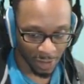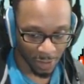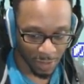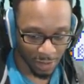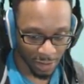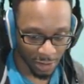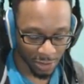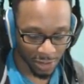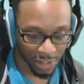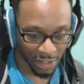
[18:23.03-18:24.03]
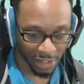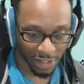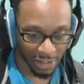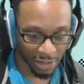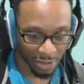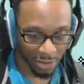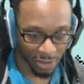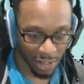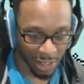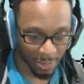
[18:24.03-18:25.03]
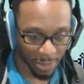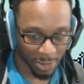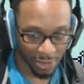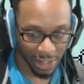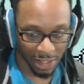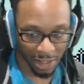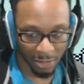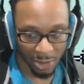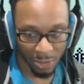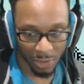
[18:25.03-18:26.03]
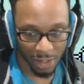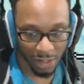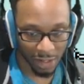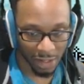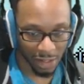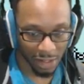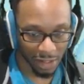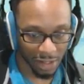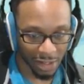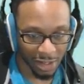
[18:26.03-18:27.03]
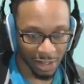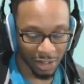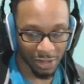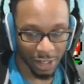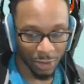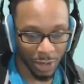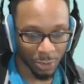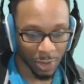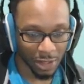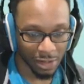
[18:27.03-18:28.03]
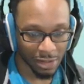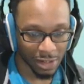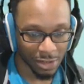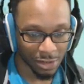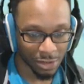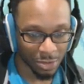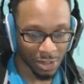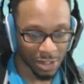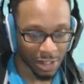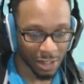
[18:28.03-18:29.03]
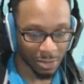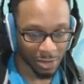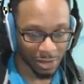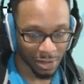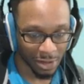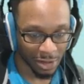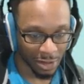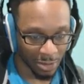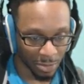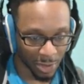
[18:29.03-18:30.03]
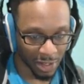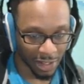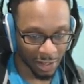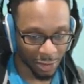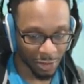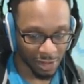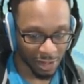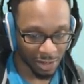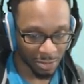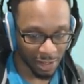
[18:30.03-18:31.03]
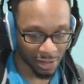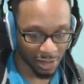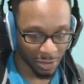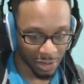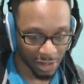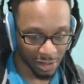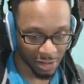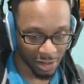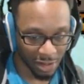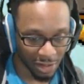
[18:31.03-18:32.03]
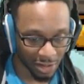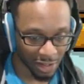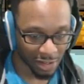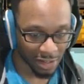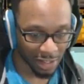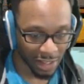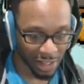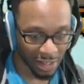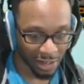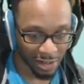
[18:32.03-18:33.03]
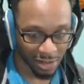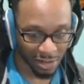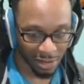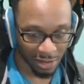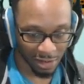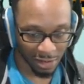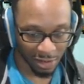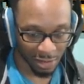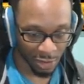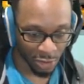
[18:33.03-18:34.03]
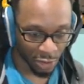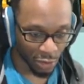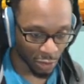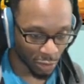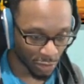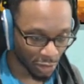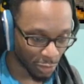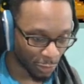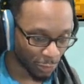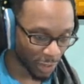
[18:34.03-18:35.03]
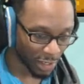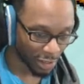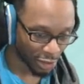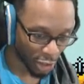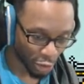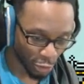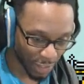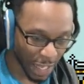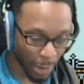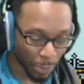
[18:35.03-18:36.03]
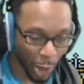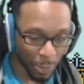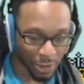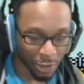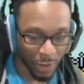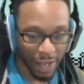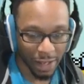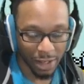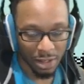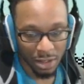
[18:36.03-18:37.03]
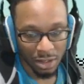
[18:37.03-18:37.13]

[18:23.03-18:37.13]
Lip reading: Without Yoshi, I don't have my most dynamic way. It looks like Greg repeated these sections 3 times, but increasing complexity with these things like that. Oh, you freaking jerk. You did that on purpose, Greg!